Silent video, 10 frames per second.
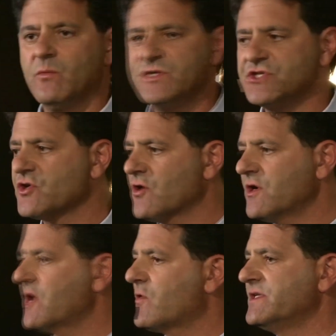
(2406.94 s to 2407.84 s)
which in turn
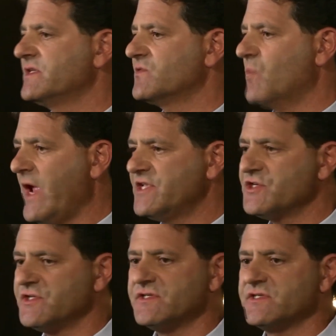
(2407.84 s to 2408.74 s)
increases
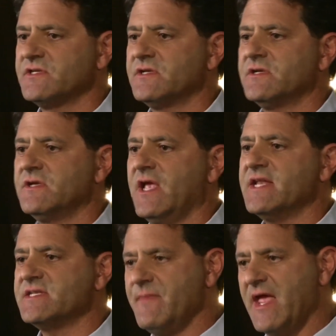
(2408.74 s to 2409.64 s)
wages
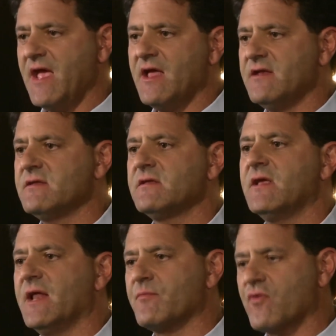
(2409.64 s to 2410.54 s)
and demand
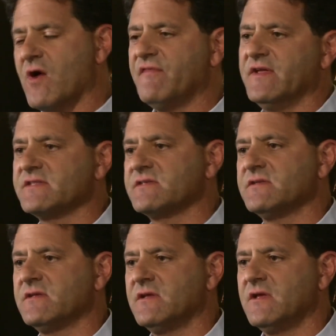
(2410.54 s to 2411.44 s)
and
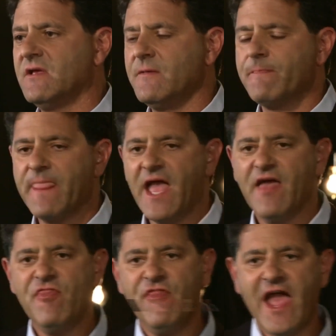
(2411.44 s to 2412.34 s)
profits.
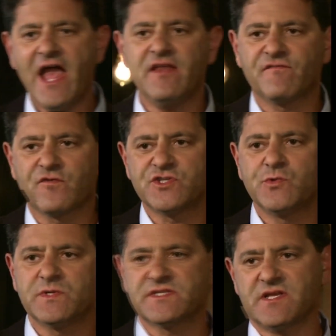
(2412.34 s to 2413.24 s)
And that
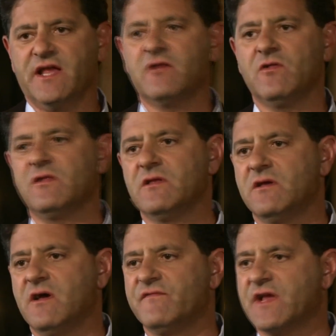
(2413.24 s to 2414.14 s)
virtuous cycle
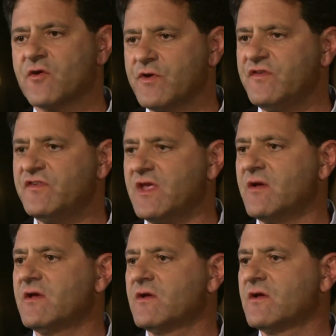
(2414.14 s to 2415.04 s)
of increasing
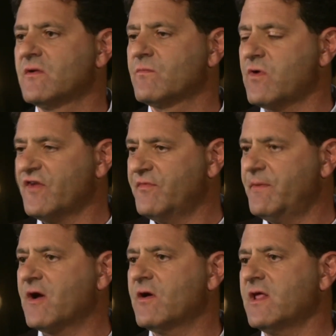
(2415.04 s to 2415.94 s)

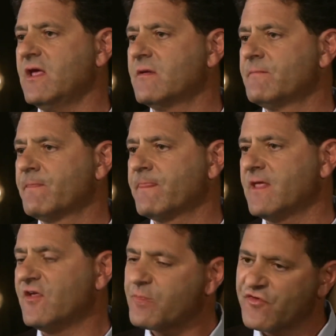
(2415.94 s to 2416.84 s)
prosperity
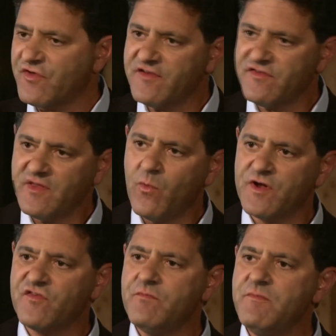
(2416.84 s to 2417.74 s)
is precisely what
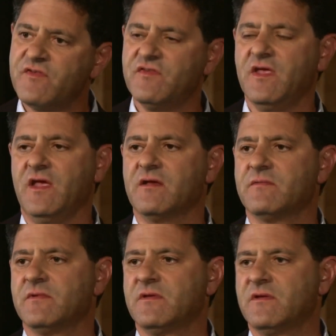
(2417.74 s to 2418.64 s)
is missing
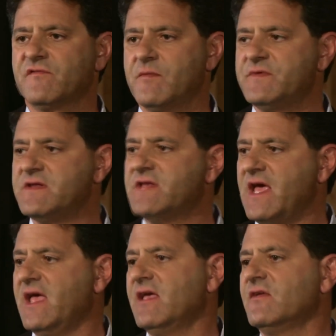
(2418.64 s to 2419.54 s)
from
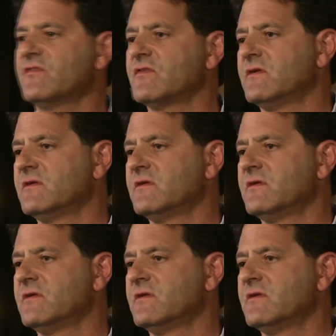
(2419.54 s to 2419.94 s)
today's